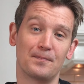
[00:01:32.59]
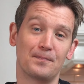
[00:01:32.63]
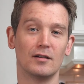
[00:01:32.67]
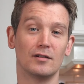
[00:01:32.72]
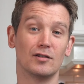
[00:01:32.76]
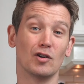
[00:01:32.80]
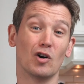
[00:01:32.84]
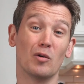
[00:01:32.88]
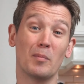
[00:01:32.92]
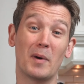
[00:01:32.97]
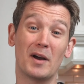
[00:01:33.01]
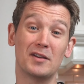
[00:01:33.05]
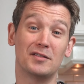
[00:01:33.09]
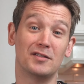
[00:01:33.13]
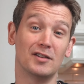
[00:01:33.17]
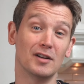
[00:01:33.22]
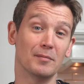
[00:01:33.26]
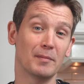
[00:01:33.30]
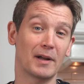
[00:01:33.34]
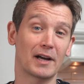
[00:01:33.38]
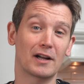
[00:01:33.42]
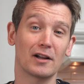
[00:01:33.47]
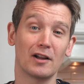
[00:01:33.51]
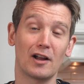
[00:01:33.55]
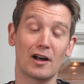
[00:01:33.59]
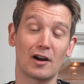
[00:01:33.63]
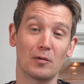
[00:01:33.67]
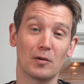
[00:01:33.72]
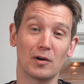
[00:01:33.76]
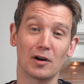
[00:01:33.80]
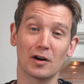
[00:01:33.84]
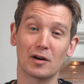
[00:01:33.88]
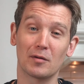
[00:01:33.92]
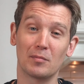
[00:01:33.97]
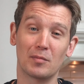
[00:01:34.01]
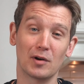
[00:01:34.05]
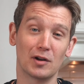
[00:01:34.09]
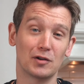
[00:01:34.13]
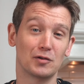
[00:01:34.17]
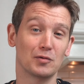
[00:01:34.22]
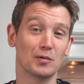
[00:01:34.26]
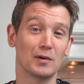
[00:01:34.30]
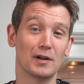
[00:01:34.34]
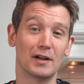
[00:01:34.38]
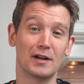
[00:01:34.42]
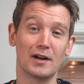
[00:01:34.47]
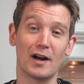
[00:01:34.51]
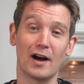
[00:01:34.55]
So it may seem like a lot of work, but it's
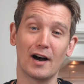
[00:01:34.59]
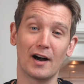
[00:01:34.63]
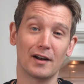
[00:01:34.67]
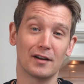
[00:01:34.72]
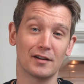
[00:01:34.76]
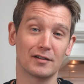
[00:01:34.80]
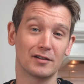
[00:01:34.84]
really not.